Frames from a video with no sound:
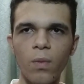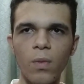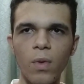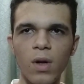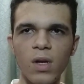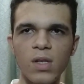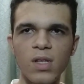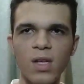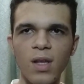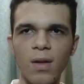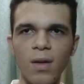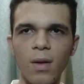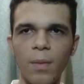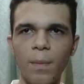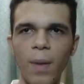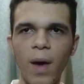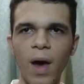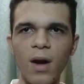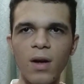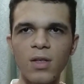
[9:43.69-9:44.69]
what is it the, the
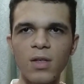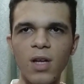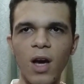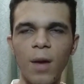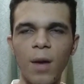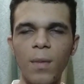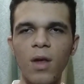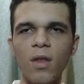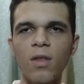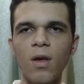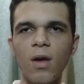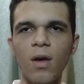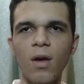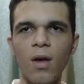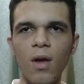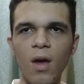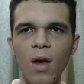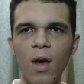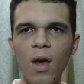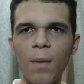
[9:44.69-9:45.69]
pattern timing thing,
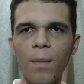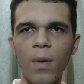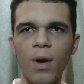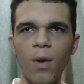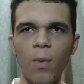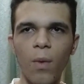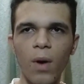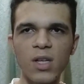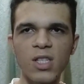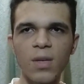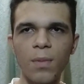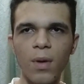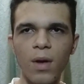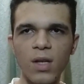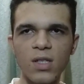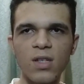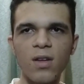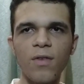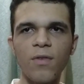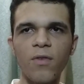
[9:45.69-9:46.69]
but it wasn't
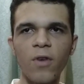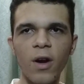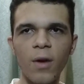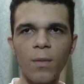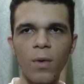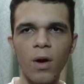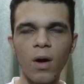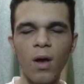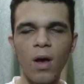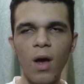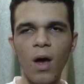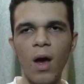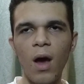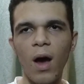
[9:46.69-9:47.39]
because of the frame rate.